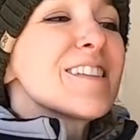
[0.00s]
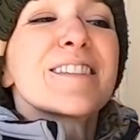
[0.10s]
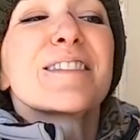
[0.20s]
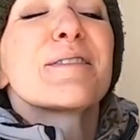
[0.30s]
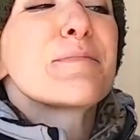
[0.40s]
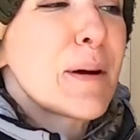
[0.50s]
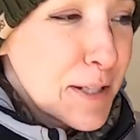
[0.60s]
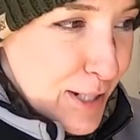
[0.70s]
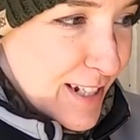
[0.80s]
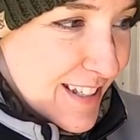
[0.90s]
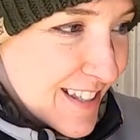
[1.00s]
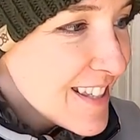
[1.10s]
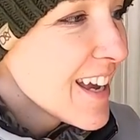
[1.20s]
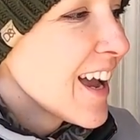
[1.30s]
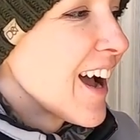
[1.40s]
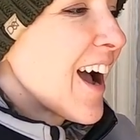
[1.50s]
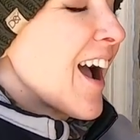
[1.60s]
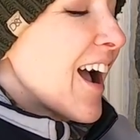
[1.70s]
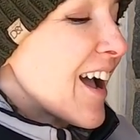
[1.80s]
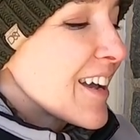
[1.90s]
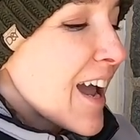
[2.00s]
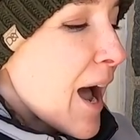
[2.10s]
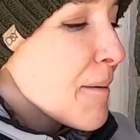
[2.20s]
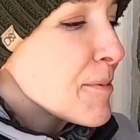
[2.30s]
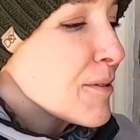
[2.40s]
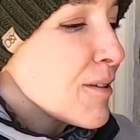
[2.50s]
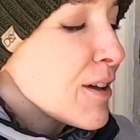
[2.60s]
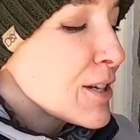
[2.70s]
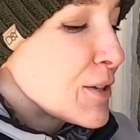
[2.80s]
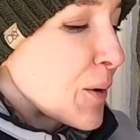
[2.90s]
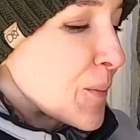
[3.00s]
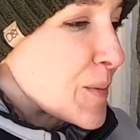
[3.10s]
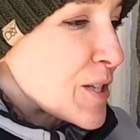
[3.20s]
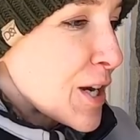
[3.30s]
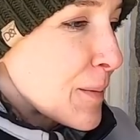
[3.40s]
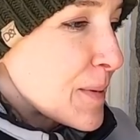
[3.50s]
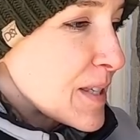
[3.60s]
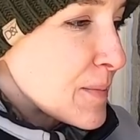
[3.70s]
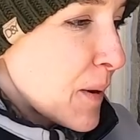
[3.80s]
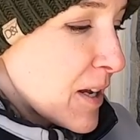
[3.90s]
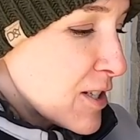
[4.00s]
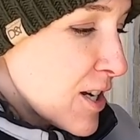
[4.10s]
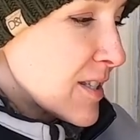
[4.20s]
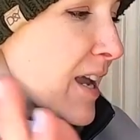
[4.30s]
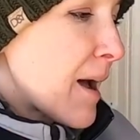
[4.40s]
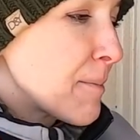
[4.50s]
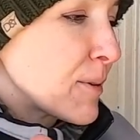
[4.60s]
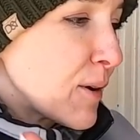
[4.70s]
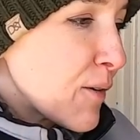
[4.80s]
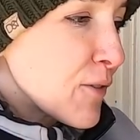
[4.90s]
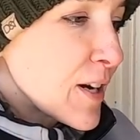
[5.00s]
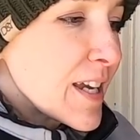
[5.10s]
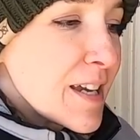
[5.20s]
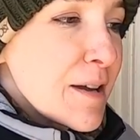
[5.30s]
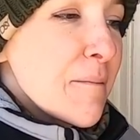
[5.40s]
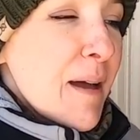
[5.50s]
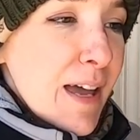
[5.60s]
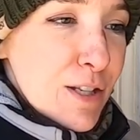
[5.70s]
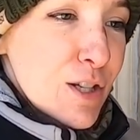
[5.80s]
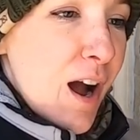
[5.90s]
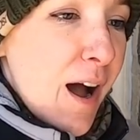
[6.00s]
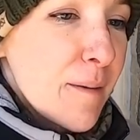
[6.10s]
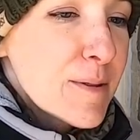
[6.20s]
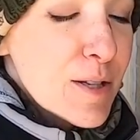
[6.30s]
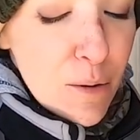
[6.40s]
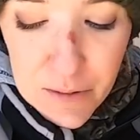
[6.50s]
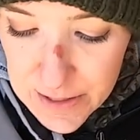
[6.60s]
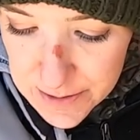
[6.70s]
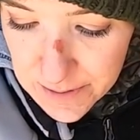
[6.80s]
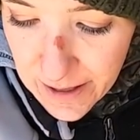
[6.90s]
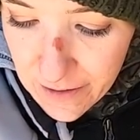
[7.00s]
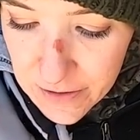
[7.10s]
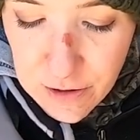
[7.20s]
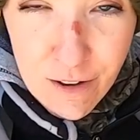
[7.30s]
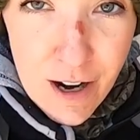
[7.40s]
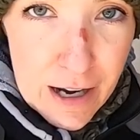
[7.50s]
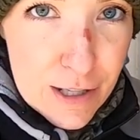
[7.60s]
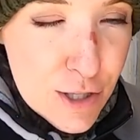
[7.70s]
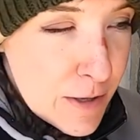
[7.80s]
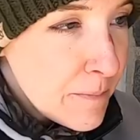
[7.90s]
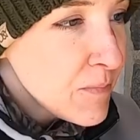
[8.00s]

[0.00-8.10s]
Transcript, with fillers: these sponges. Capital dome shaped sponge. It's capital for He Man Job. So these were out in the garage